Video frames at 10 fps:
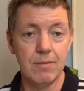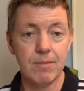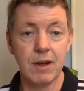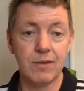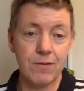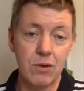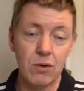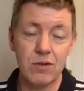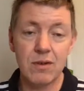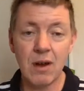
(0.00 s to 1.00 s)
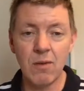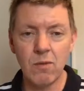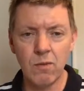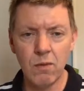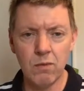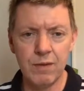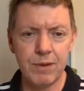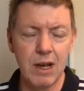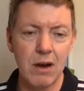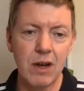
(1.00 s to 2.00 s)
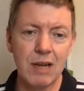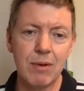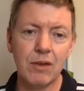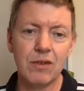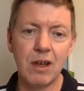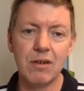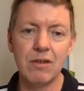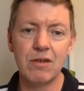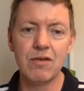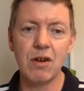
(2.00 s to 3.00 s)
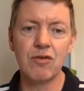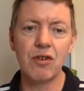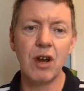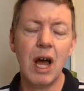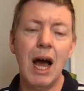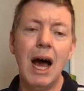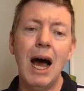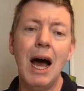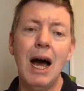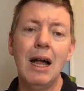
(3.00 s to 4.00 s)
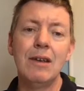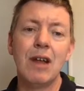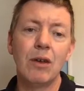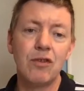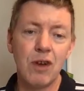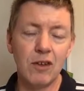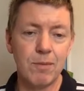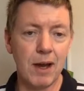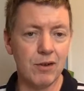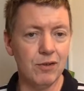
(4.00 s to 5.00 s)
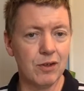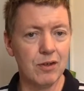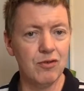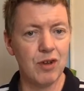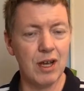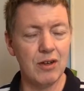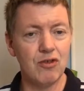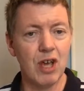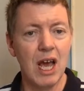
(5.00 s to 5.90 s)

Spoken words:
Because of course, we've been learning about sentence structure and how stress patterns can change.